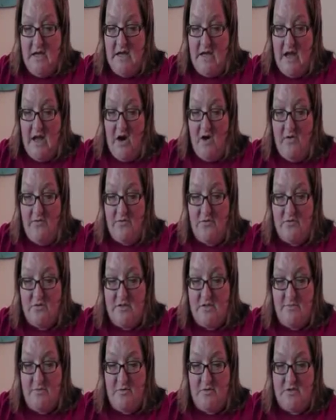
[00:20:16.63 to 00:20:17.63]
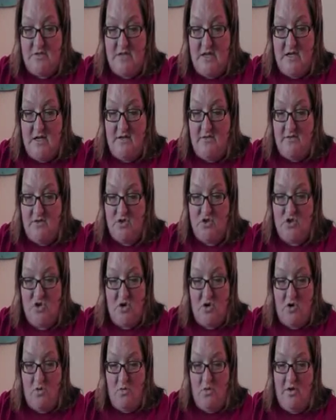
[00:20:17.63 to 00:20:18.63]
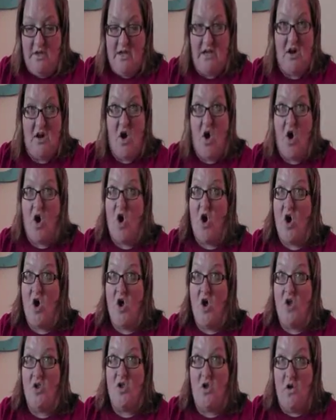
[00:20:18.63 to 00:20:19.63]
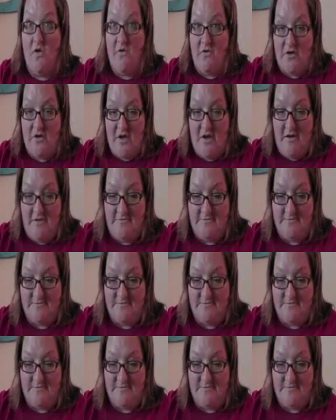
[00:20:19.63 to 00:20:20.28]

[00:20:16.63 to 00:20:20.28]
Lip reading: Careful, Dipper said. The sugar will get all over you.